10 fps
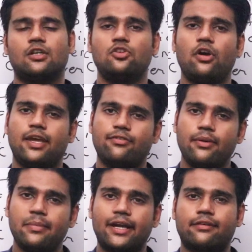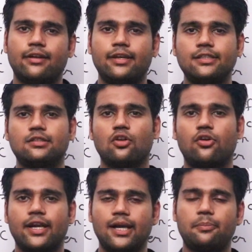So if a material is
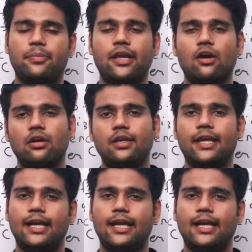loaded beyond